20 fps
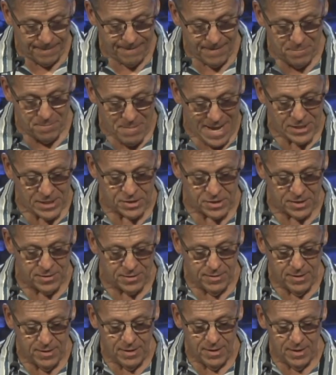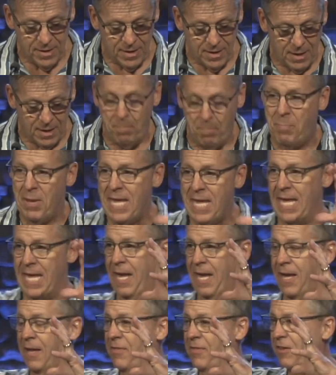Imagine a
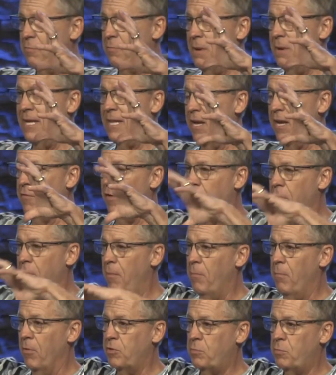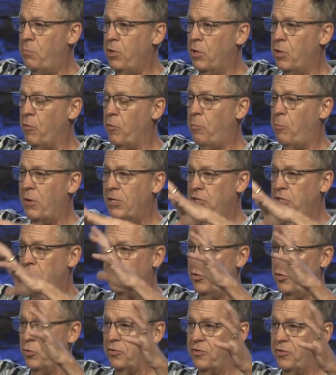being that's made out of all the most beautiful, precious
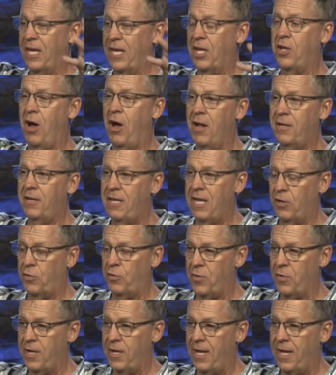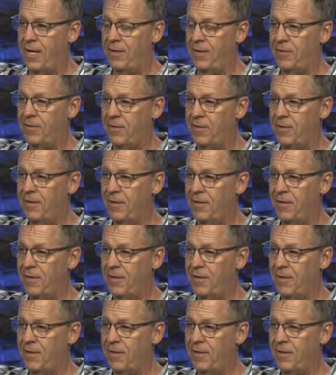jewels that God can create